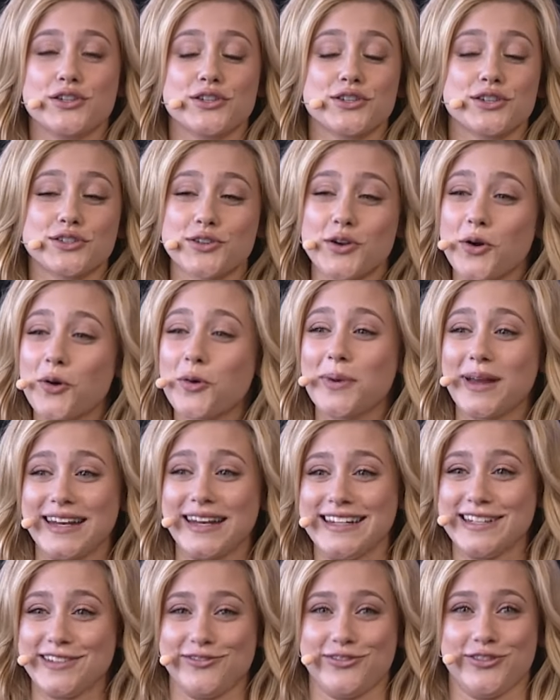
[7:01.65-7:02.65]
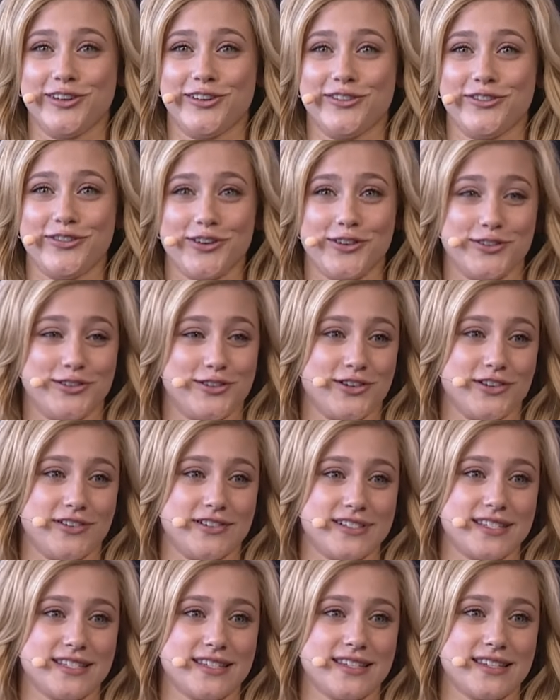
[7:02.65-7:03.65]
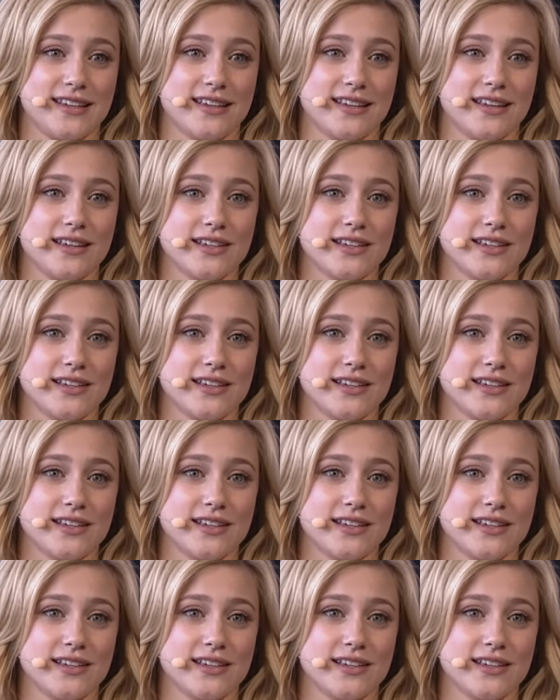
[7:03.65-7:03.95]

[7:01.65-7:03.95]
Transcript: so many different filters.